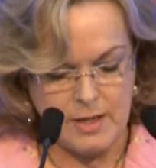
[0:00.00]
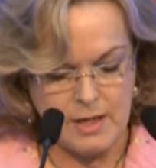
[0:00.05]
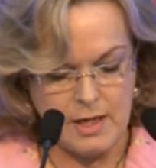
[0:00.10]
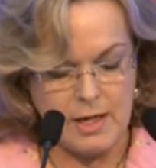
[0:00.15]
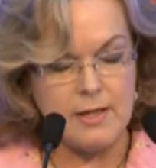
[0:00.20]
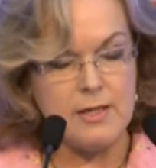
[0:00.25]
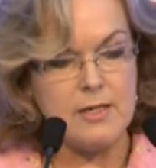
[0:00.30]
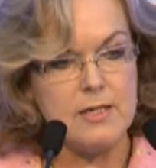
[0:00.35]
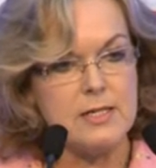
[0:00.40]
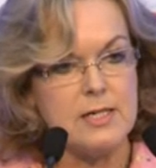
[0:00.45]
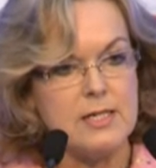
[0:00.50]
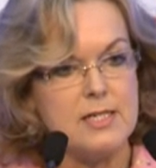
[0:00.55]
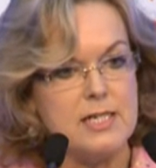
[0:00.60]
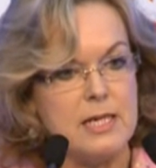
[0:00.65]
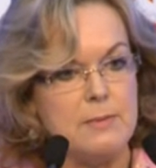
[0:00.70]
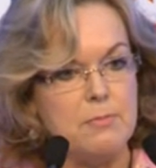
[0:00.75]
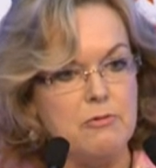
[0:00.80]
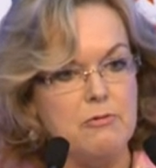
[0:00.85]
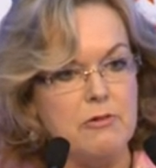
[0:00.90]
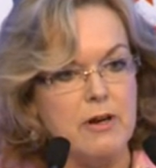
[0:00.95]
and there's a
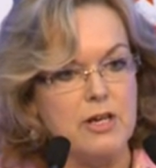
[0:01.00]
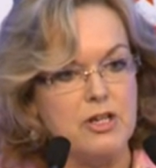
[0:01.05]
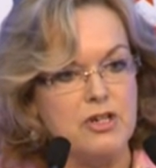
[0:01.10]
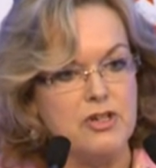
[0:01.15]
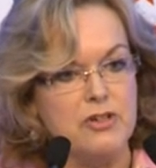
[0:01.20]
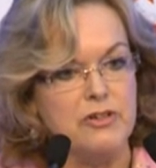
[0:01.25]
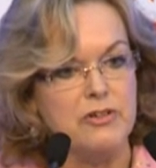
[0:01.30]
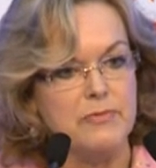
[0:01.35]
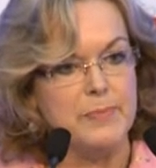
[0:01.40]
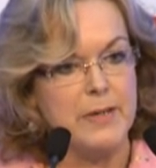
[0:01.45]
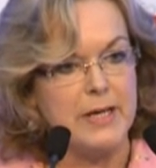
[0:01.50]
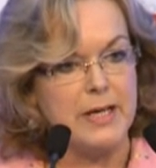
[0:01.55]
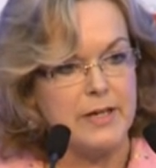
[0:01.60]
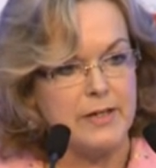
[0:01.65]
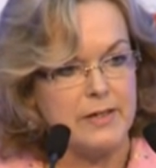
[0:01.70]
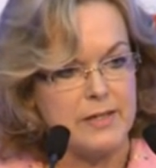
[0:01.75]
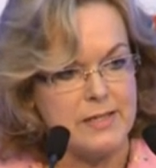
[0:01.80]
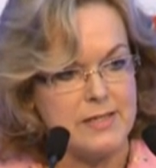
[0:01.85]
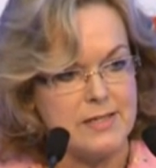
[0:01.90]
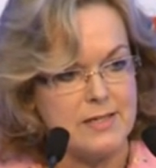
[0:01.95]
separation of
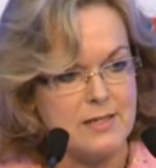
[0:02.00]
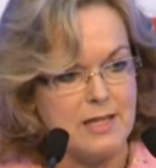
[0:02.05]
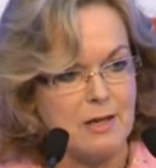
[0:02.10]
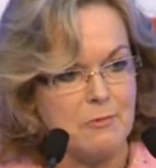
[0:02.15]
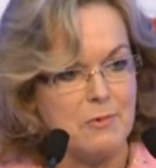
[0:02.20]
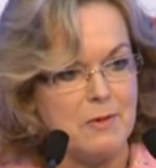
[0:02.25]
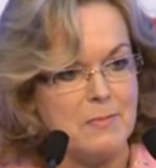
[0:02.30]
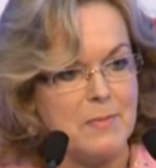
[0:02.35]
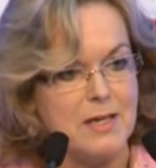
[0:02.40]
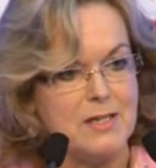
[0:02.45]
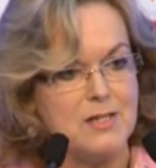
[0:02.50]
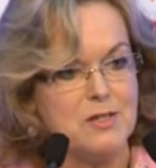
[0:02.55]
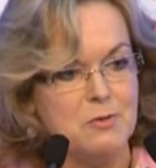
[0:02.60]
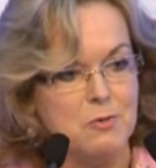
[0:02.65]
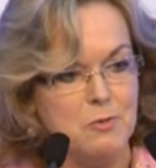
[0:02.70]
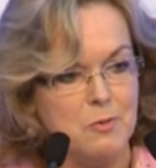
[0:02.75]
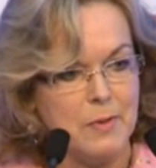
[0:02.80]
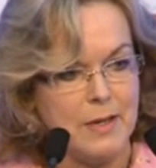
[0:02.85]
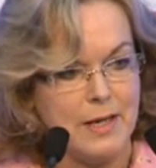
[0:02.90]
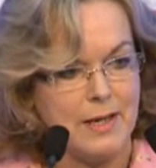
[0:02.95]
powers that we must
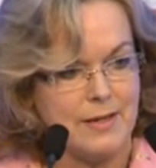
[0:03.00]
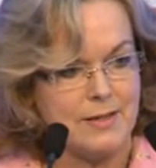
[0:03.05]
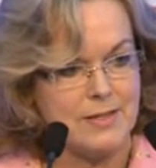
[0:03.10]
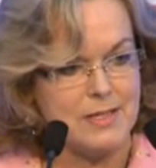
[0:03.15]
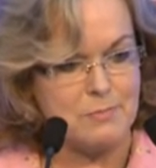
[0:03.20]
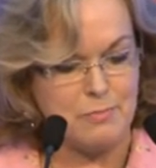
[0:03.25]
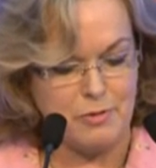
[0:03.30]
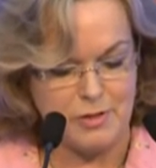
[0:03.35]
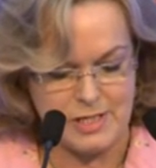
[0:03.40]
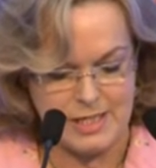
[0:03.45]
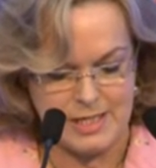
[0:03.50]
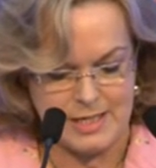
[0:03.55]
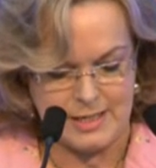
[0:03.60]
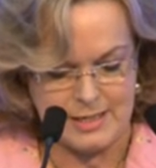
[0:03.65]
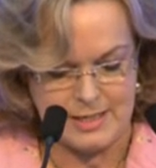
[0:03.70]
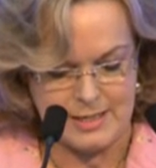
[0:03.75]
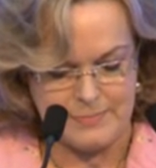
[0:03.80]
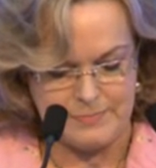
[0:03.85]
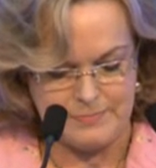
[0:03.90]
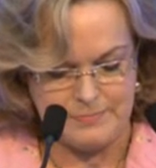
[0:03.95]
always
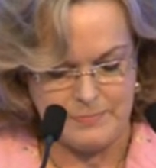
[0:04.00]
protect.